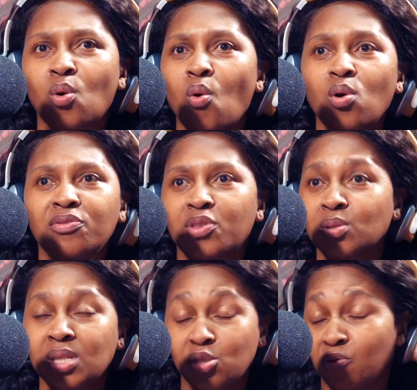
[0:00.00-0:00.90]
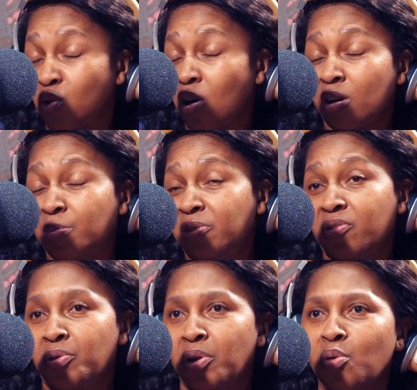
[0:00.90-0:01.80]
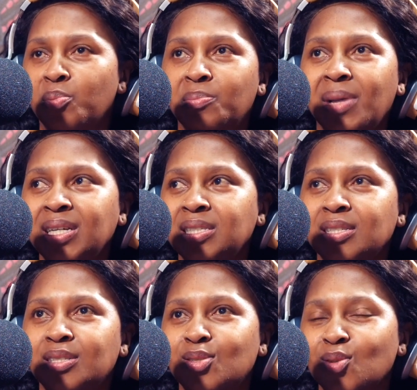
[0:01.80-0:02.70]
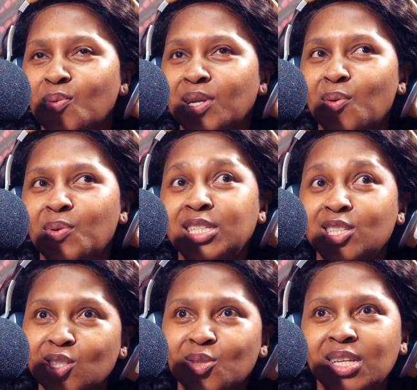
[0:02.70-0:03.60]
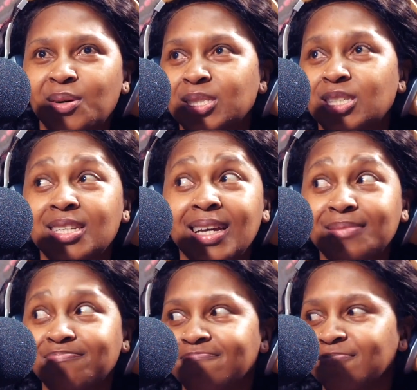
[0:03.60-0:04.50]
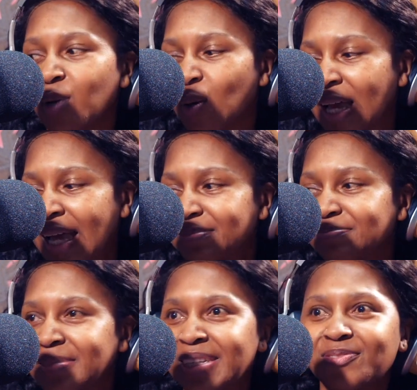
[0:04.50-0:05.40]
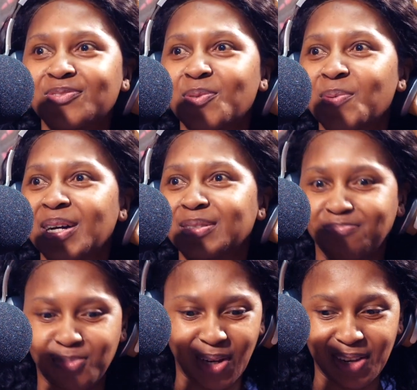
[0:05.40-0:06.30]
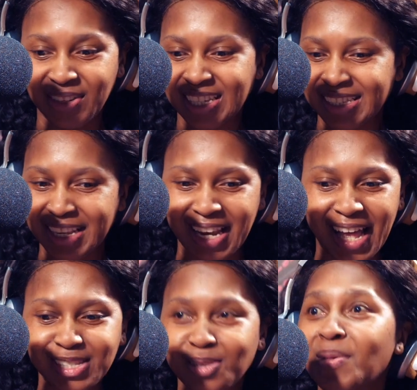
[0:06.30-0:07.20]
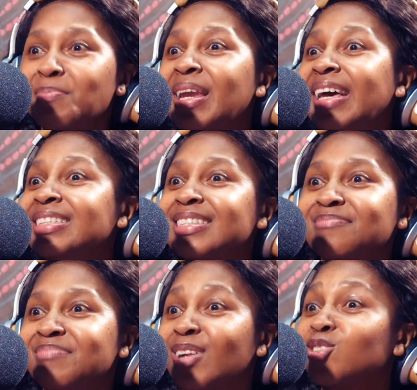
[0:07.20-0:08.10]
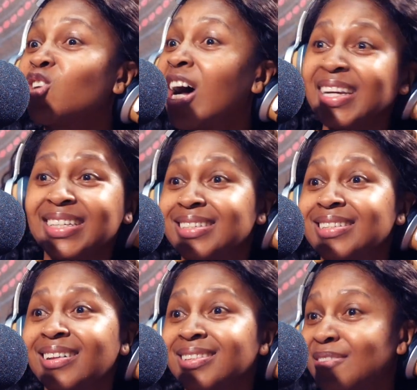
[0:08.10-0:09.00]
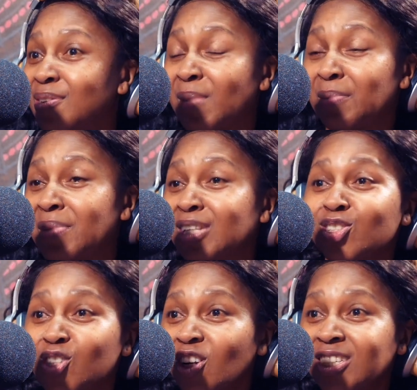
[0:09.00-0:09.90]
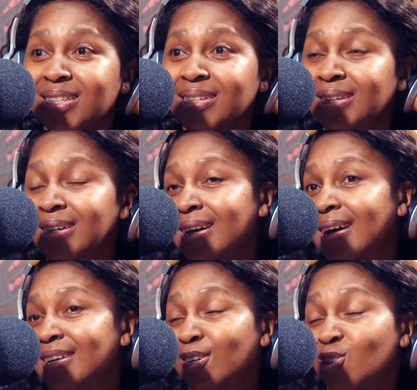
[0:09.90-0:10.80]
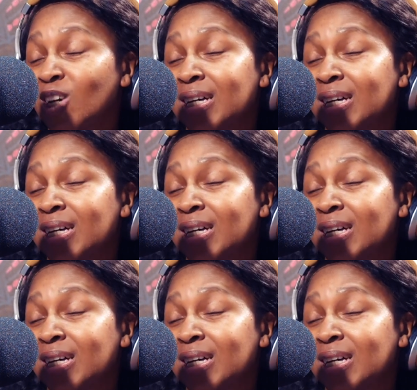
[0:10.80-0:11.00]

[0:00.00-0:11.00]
all of those things, you've got to be very open-minded. So when I went into it, I was just like, okay, if whatever it is that lands on my plate, I'll try it. I'll give it my best shot, and I'll try